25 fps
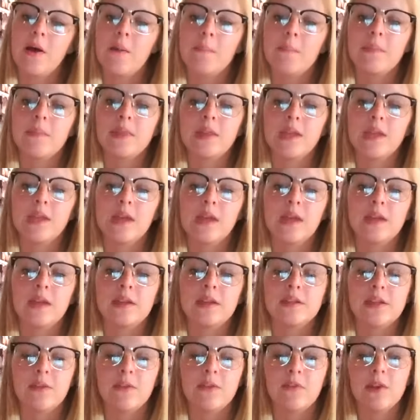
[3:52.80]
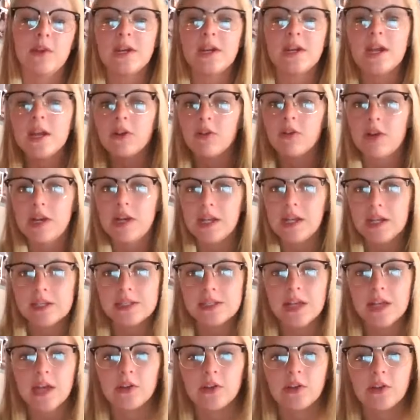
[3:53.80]
the different ingredients
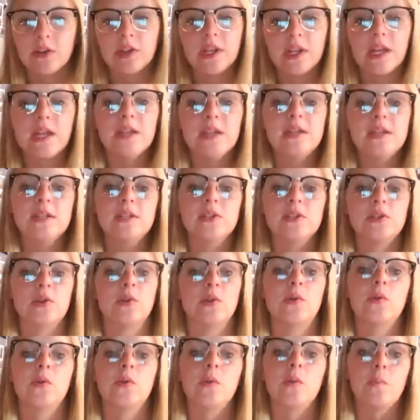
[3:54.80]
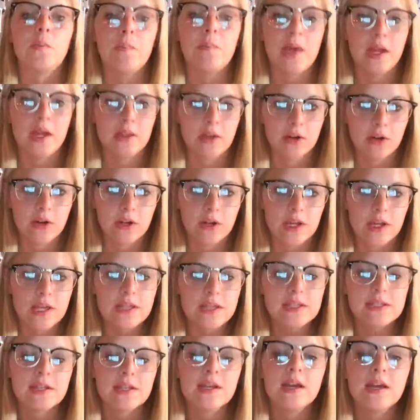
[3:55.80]
that you'll need to bake the
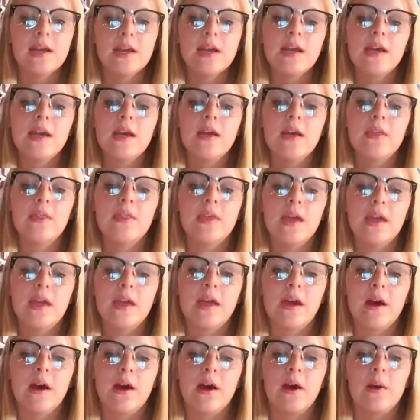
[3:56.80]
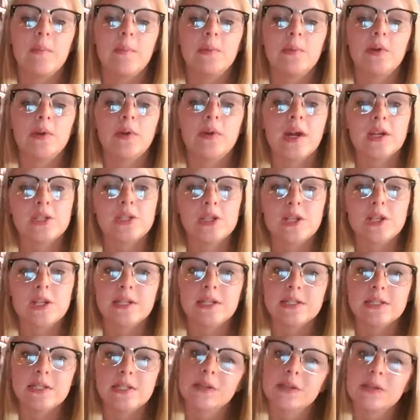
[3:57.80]
cookies, the
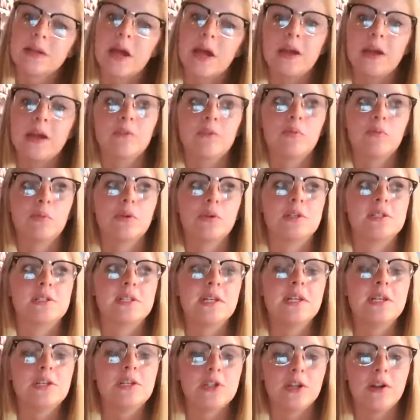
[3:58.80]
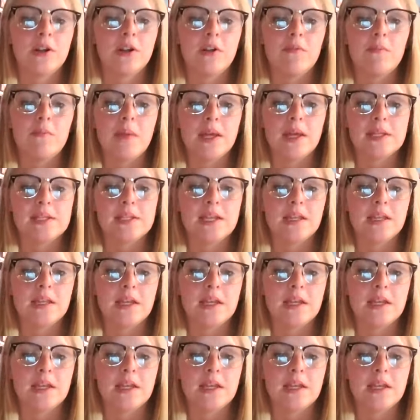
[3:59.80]
directions, kind of procedure of mixing the